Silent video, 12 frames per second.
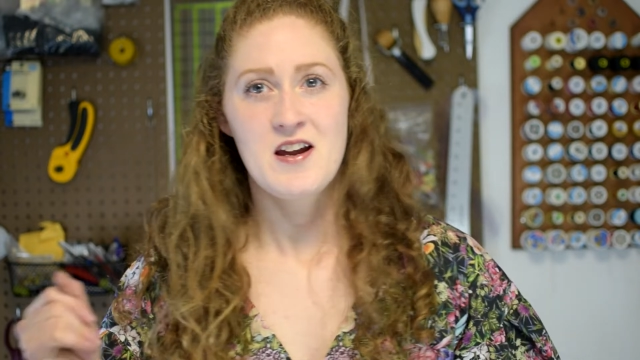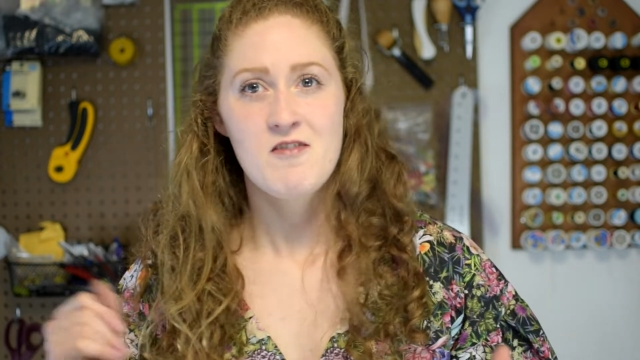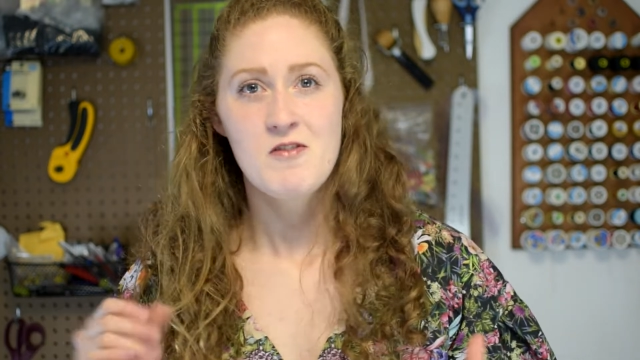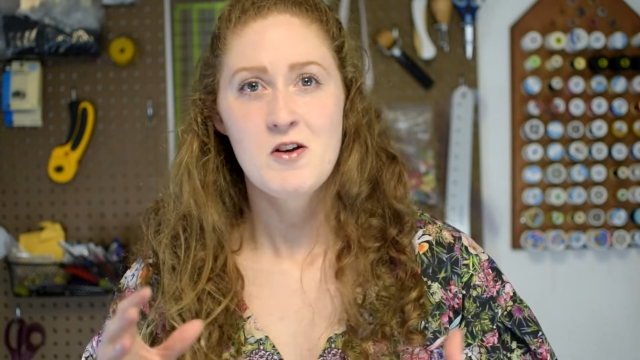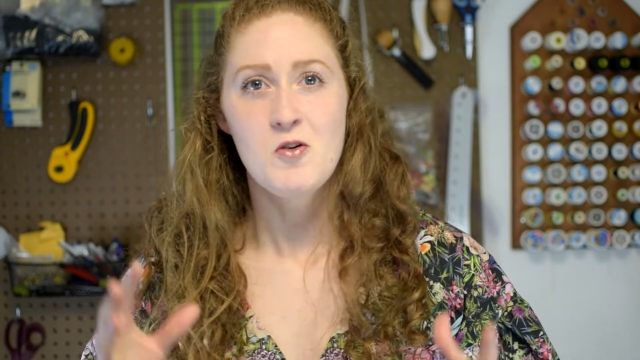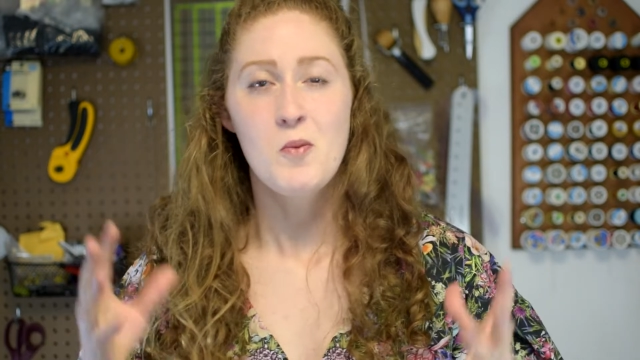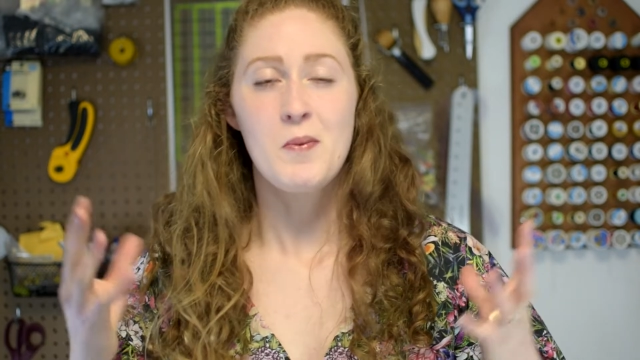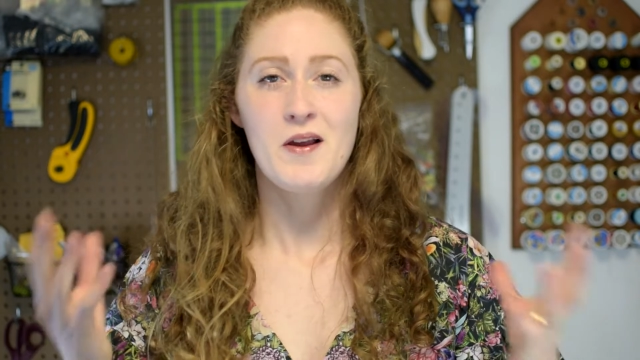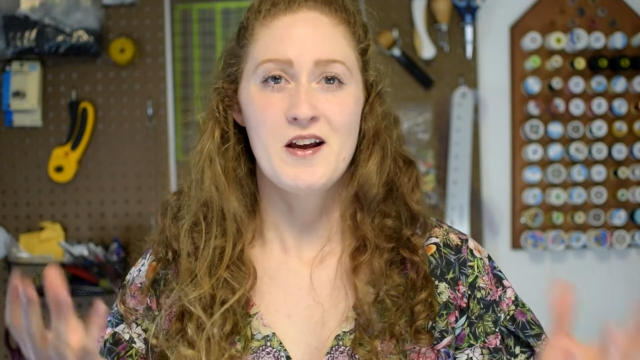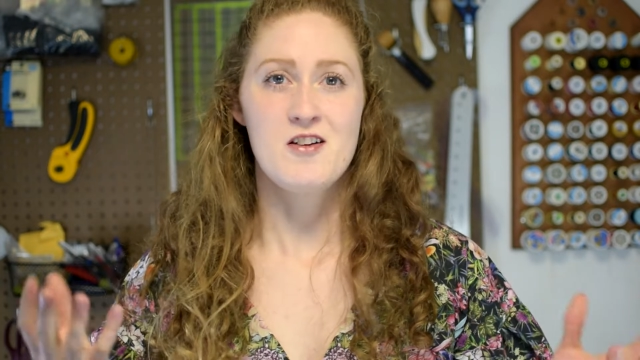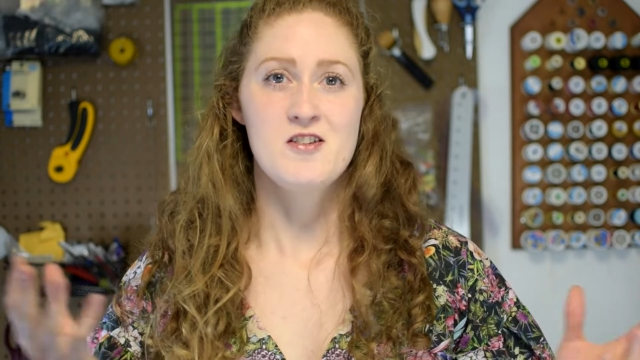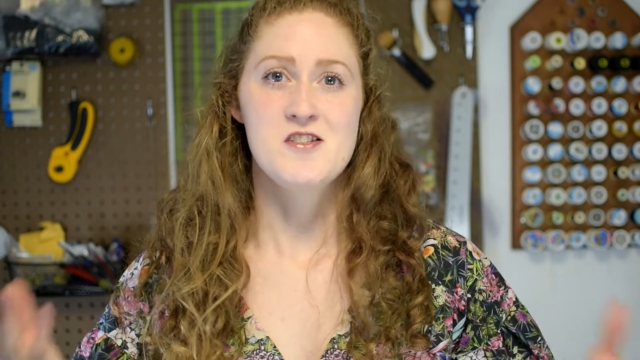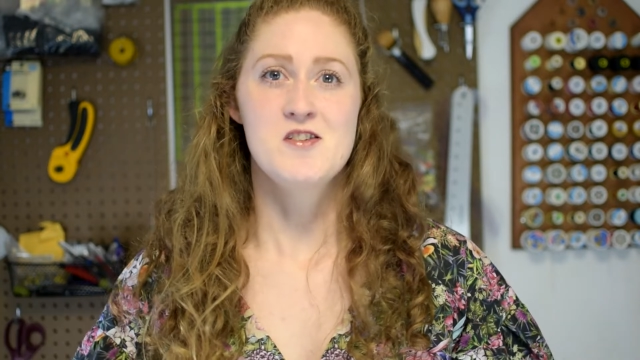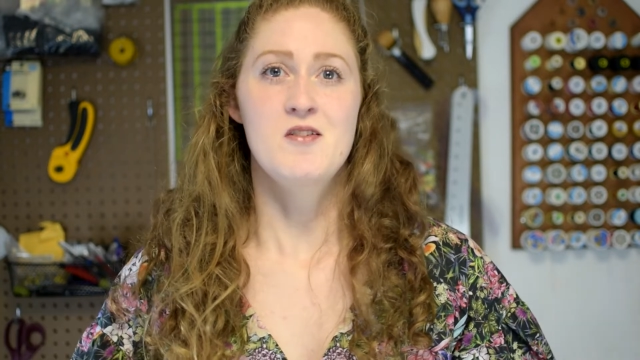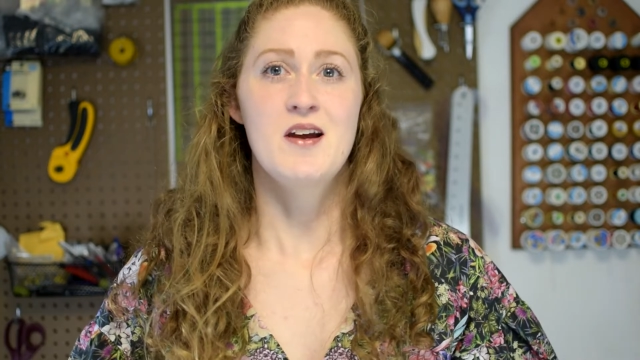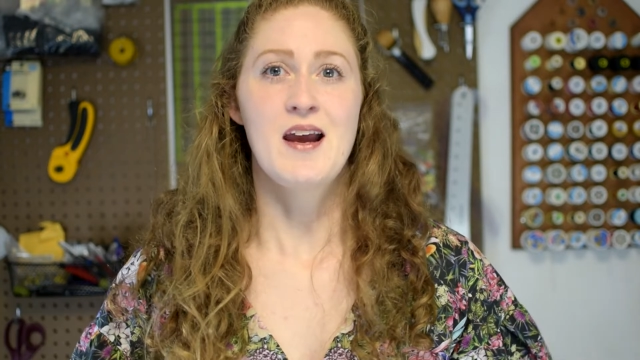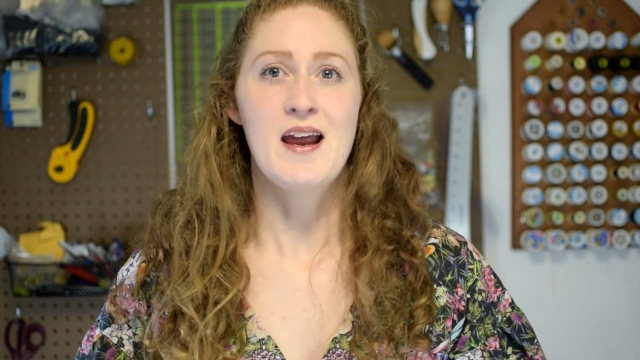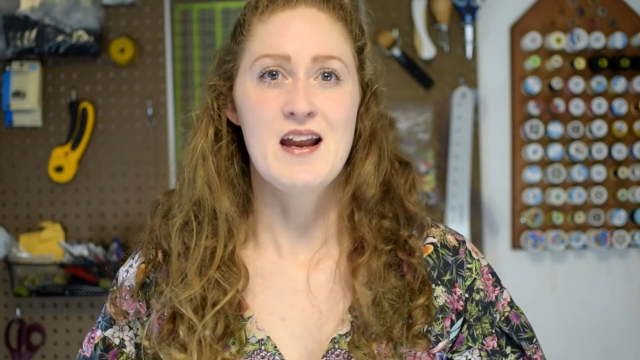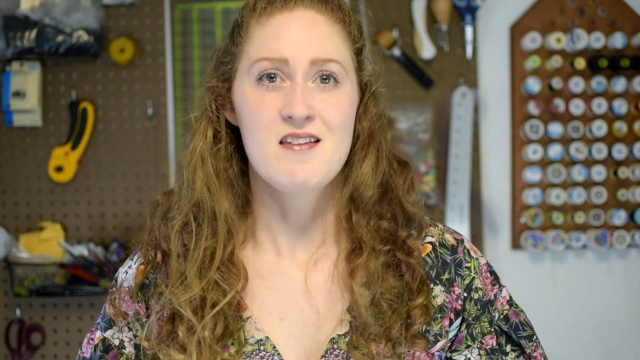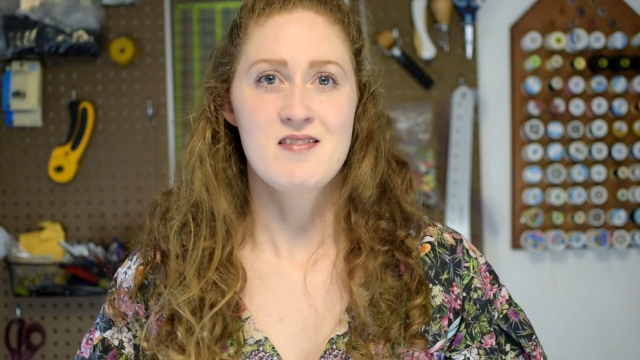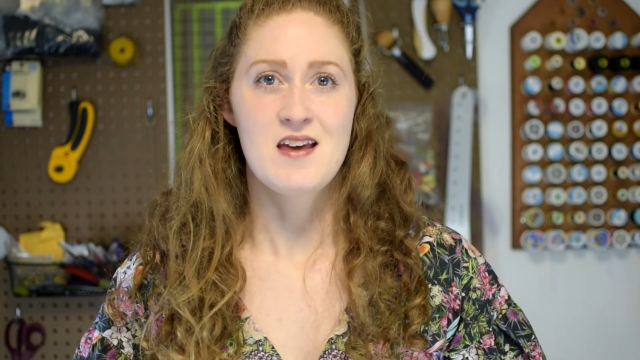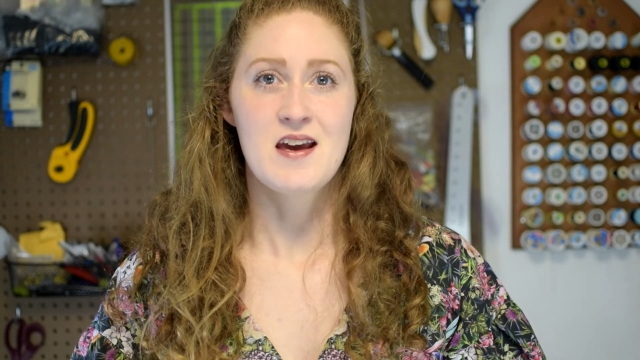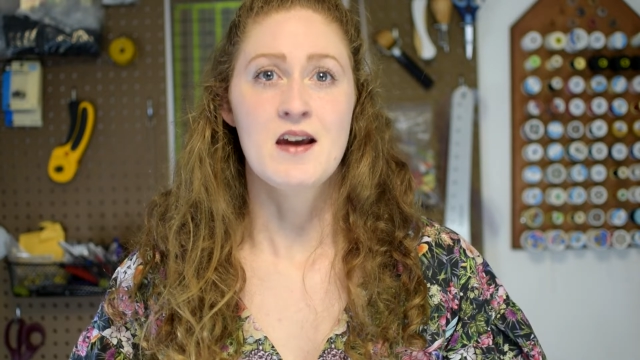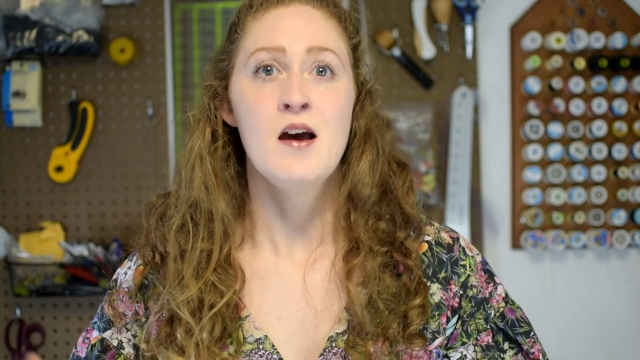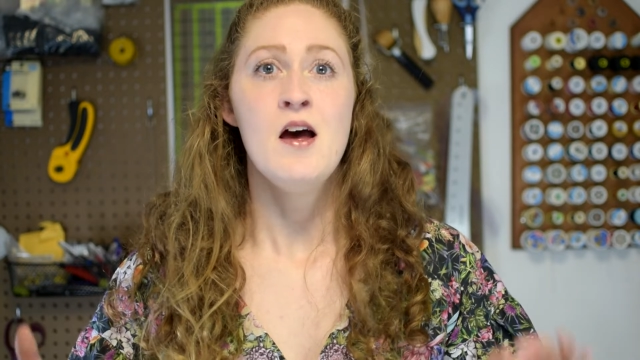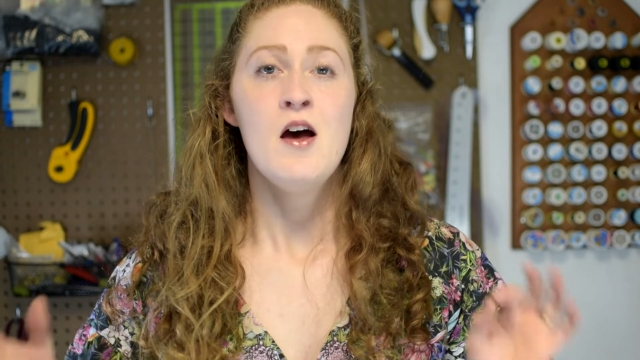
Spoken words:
if you plan on sewing anything